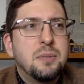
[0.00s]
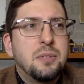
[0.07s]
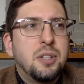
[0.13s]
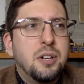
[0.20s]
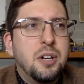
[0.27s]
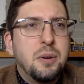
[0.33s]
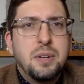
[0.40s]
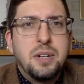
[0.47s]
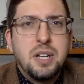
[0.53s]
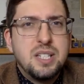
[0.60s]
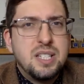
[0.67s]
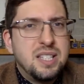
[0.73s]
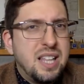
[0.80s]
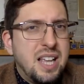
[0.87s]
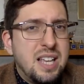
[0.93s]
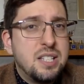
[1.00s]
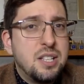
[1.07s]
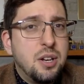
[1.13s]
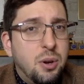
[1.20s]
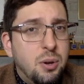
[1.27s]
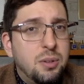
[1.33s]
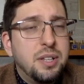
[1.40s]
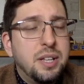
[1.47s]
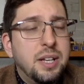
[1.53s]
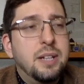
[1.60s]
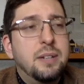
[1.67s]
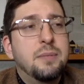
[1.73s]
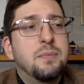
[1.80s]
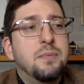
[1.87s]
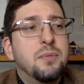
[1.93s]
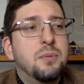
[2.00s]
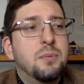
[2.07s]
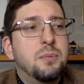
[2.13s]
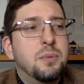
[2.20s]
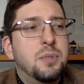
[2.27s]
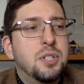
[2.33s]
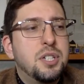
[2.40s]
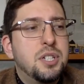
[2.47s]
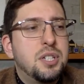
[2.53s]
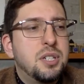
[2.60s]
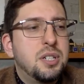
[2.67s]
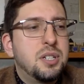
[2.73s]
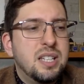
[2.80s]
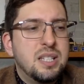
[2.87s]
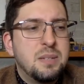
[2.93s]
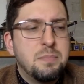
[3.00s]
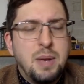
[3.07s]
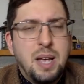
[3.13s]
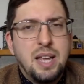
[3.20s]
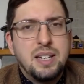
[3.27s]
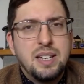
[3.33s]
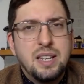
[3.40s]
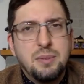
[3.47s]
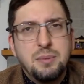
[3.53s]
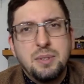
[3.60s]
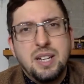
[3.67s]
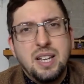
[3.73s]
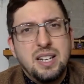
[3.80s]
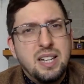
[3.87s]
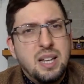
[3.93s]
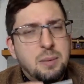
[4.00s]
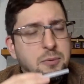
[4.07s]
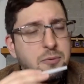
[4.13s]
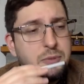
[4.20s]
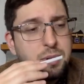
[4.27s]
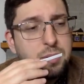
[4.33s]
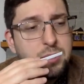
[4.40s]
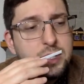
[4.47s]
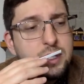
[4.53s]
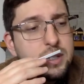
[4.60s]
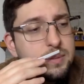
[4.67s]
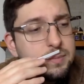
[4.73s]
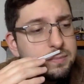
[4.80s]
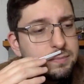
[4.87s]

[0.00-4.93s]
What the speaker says: though it doesn't last a whole day, which is a bad thing with that type of fragrance.